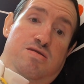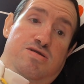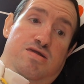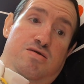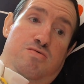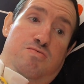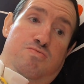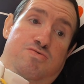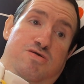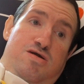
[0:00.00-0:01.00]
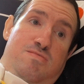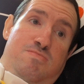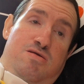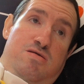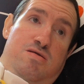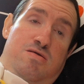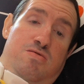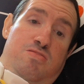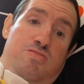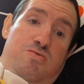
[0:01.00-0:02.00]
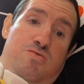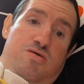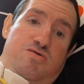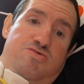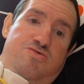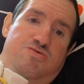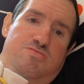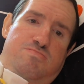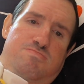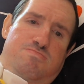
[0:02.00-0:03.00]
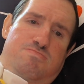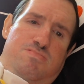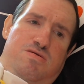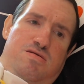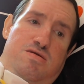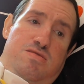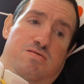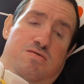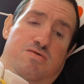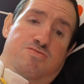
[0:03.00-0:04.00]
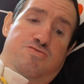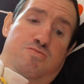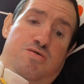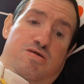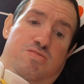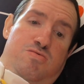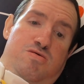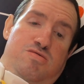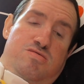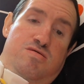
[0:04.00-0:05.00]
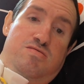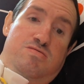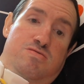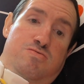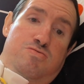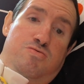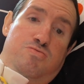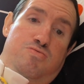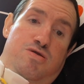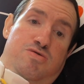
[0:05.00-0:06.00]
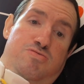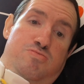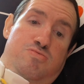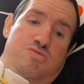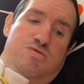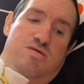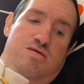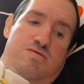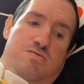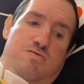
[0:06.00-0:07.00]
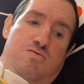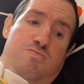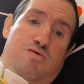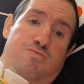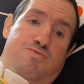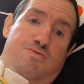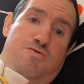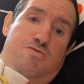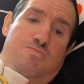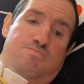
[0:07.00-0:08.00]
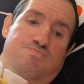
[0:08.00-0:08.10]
Got an overtime loss, and a shootout loss to the New York Rangers in the home opener.